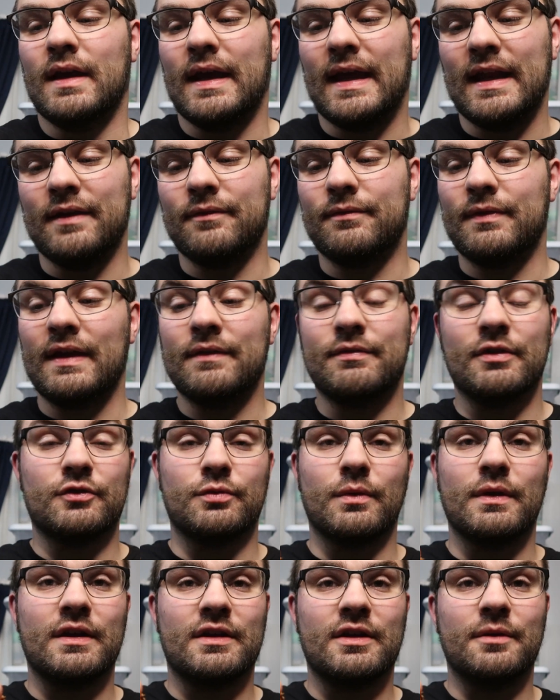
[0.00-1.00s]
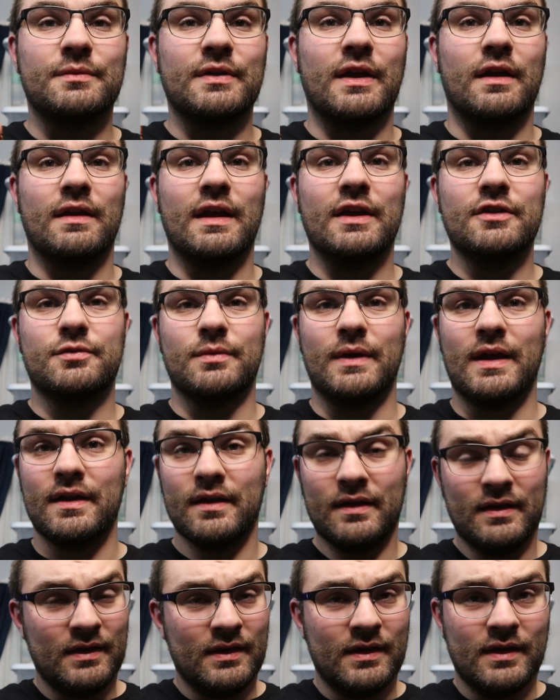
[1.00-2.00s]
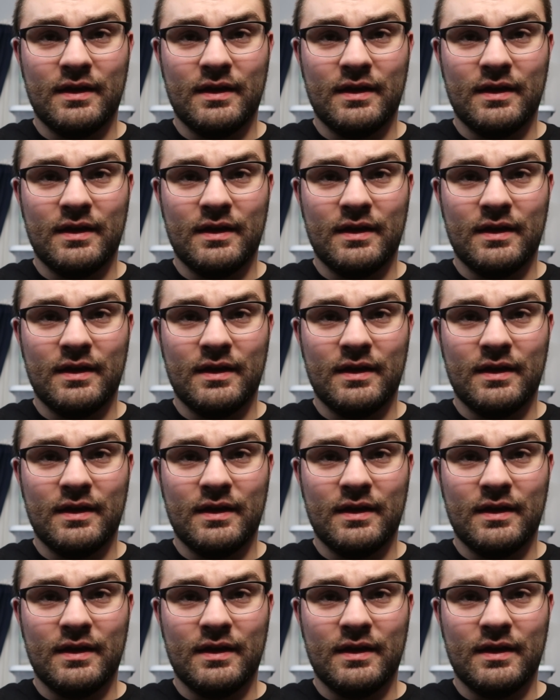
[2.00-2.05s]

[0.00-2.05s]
And if there's one that comes out less red,